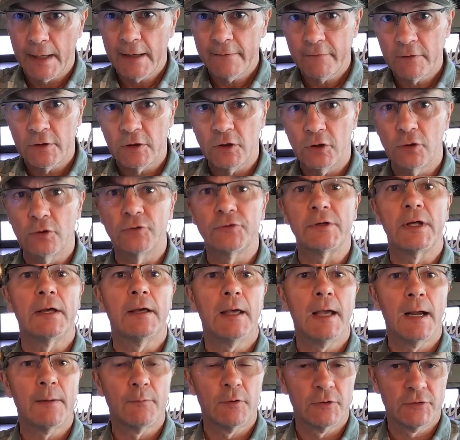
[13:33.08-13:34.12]
haven't used a
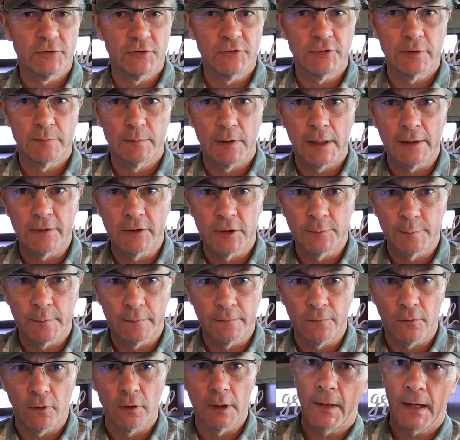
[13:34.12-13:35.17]
camera system like this
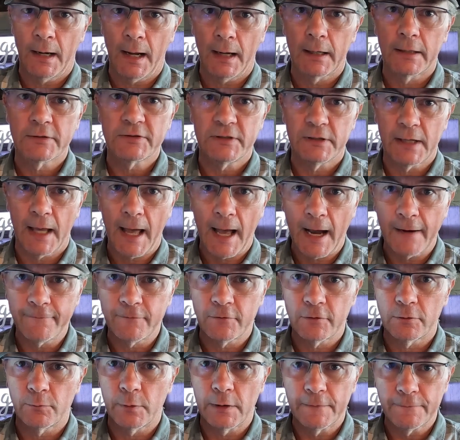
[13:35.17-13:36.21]
before, and honestly,
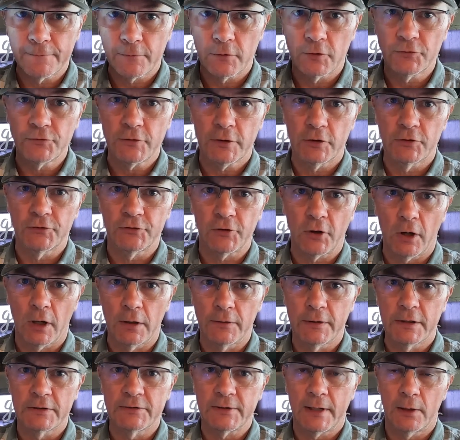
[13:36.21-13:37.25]
after we first
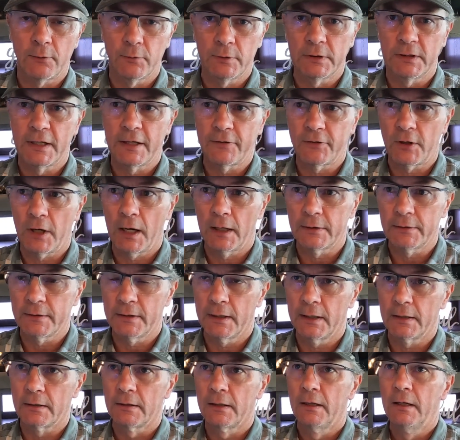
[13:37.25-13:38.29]
installed this, I really thought
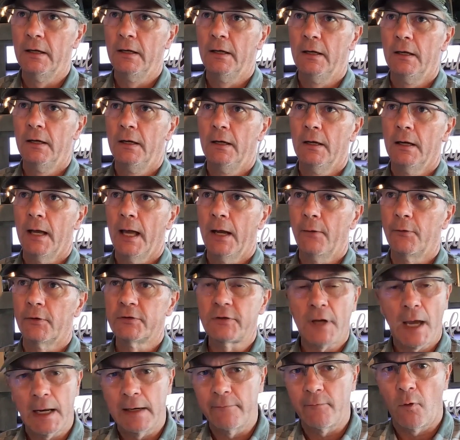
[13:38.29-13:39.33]
that it was
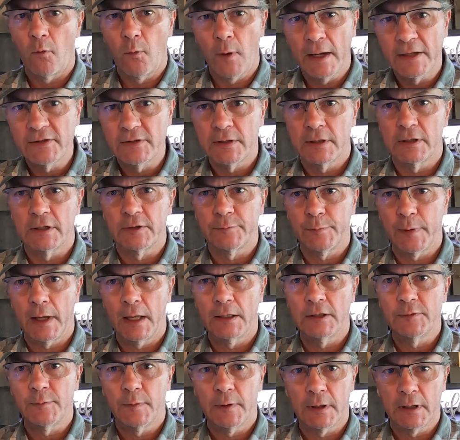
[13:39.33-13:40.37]
kind of a wasted
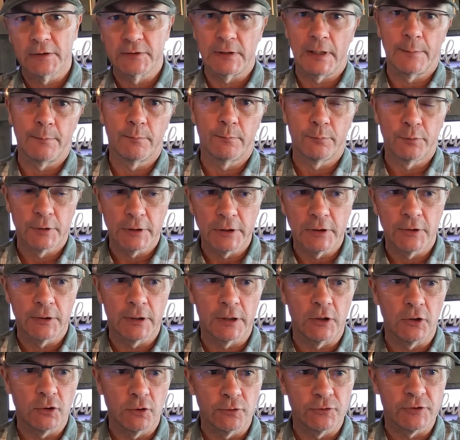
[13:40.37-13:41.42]
expense, because I'm pretty good
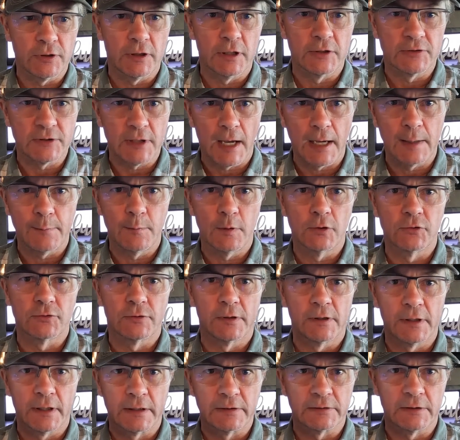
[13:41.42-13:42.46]
at using the side mirrors
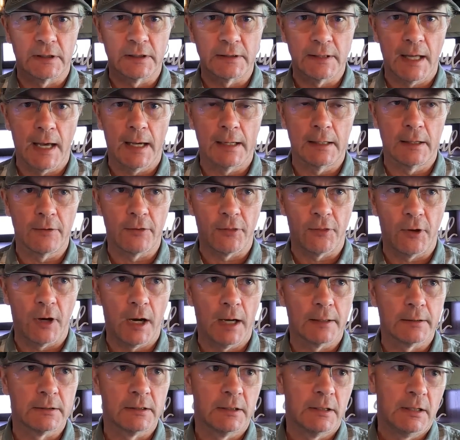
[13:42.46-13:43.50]
and things like that, and
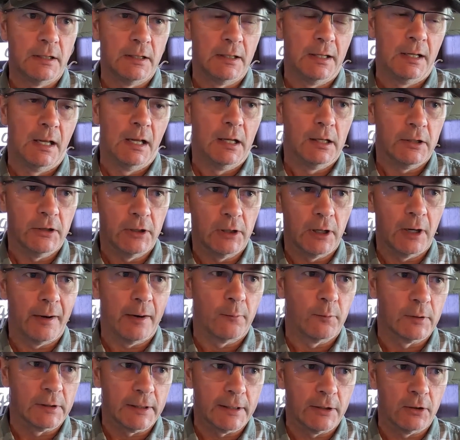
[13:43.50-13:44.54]
thought, you know, I
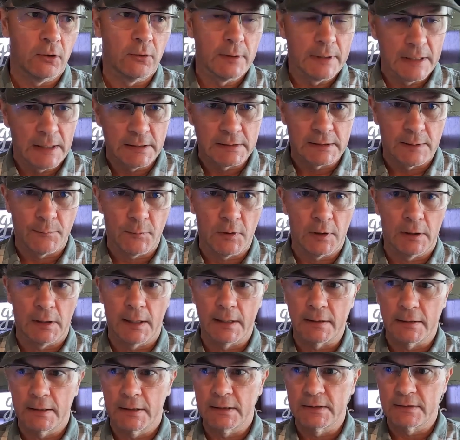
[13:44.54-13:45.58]
really don't need something
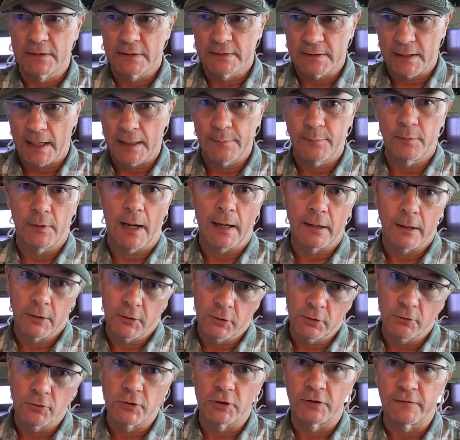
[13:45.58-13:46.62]
like this. The side mirror, I can
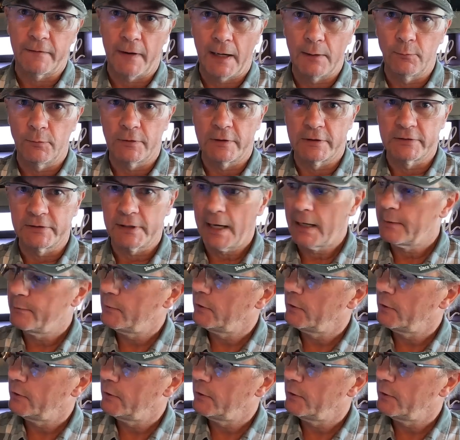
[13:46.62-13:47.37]
do just fine with the side